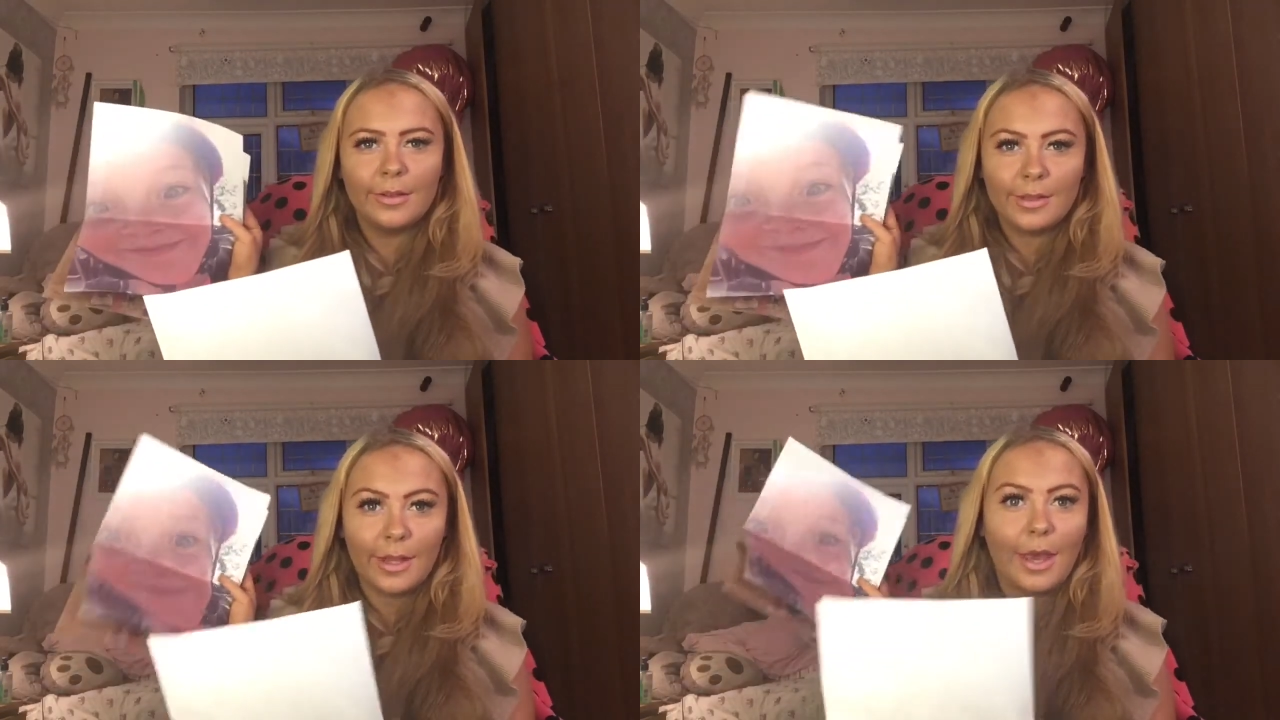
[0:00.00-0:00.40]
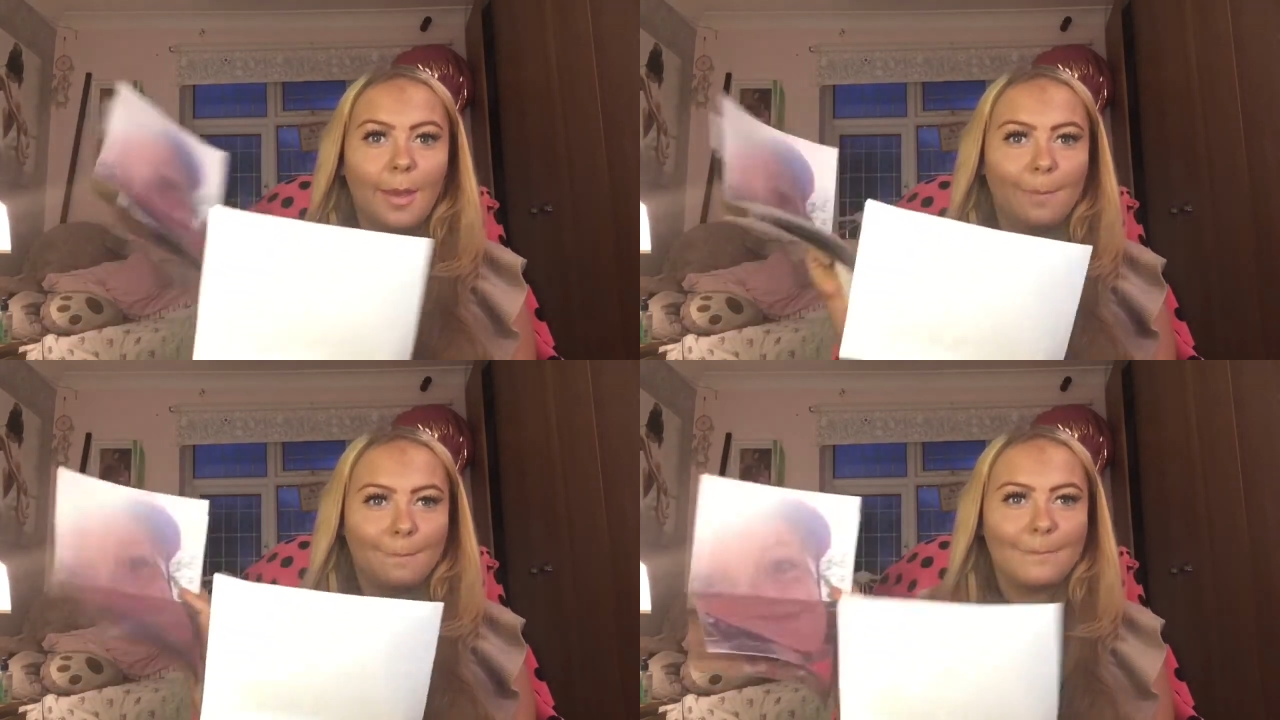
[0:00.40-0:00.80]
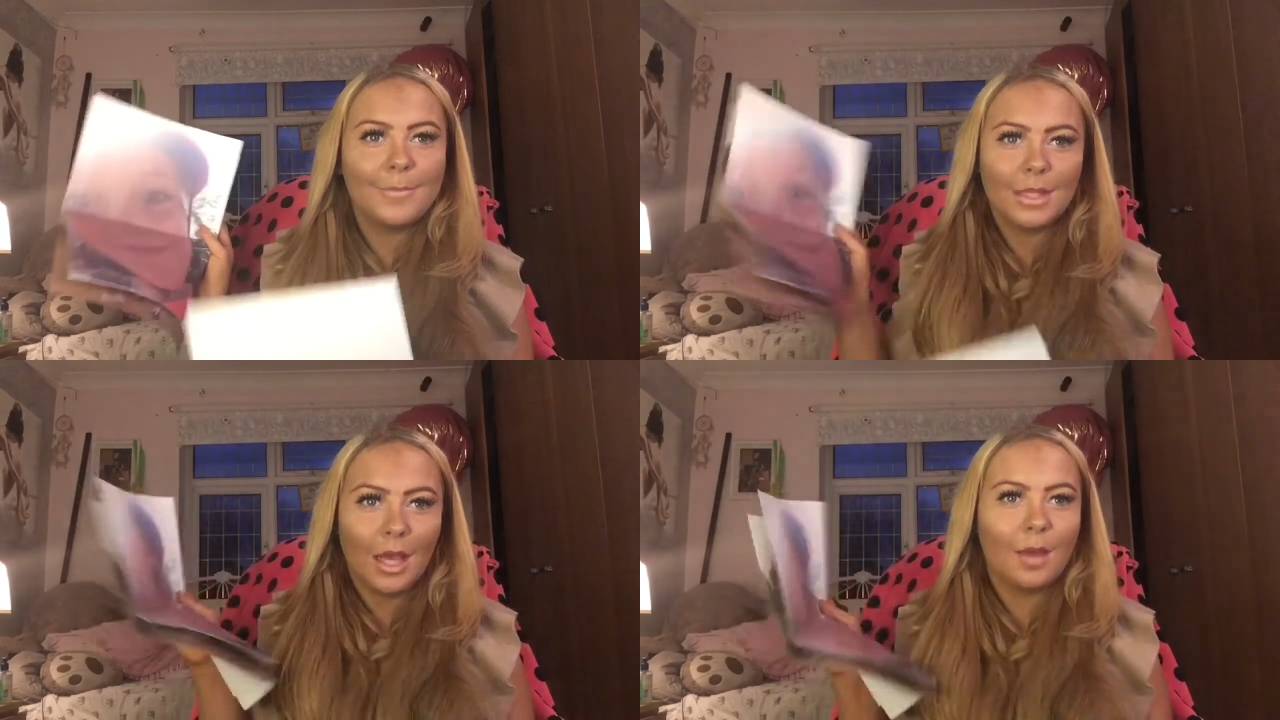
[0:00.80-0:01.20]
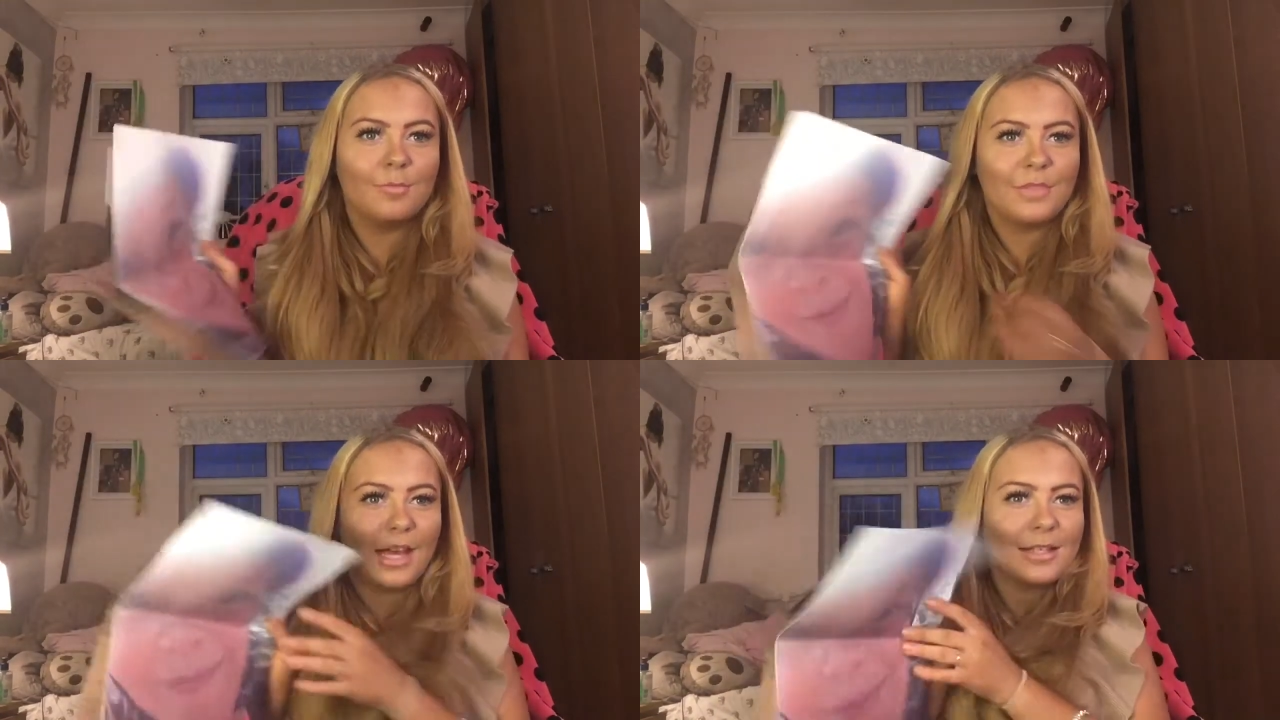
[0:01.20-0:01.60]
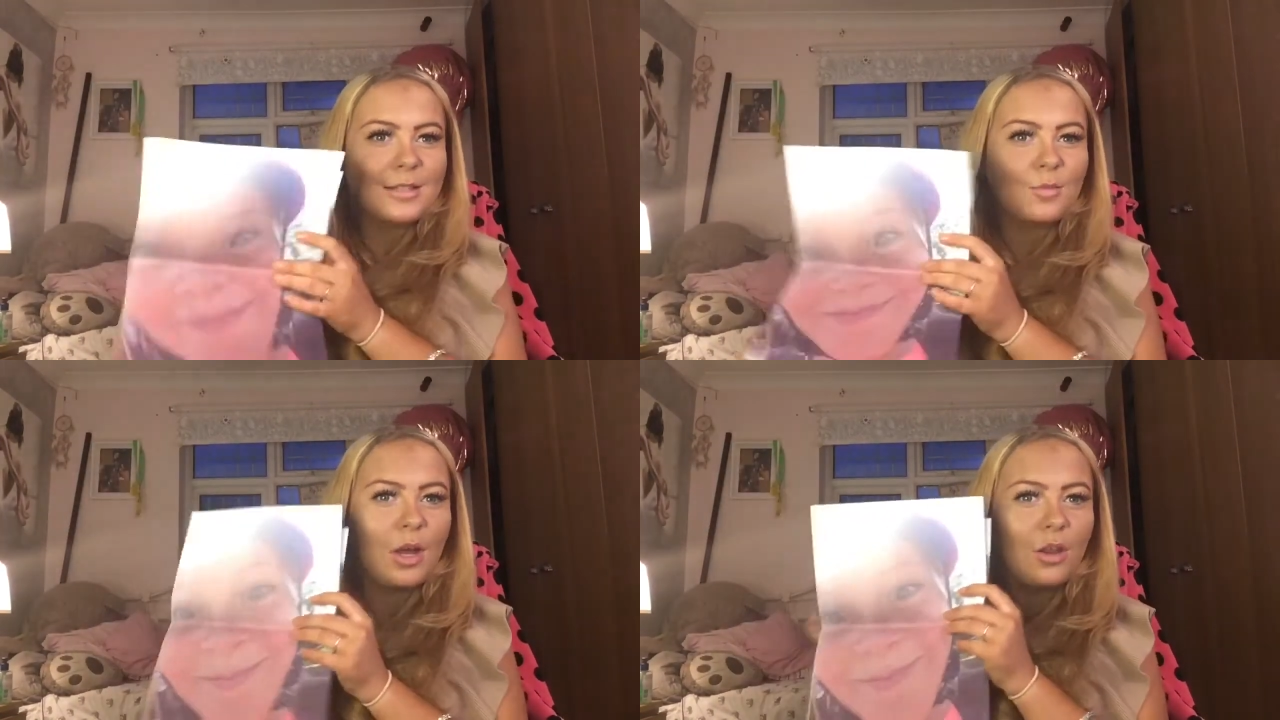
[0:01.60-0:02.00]
Yeah, that's
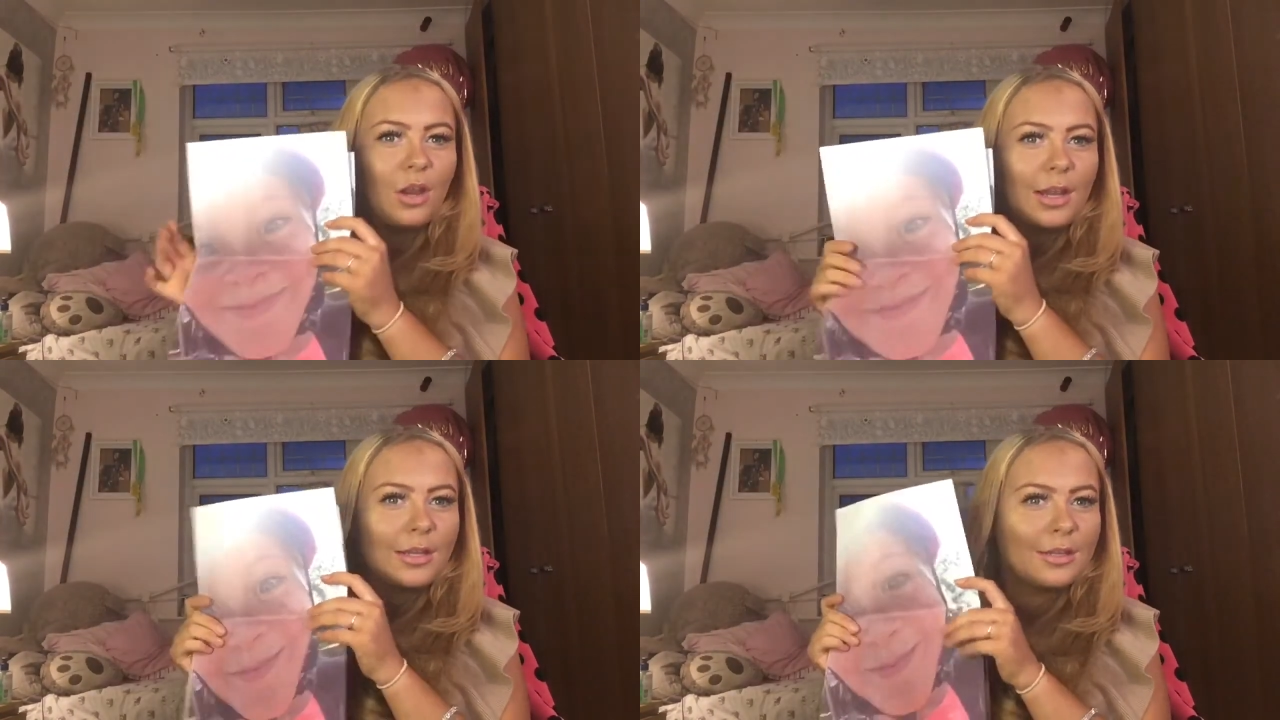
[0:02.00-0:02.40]
what I look like in year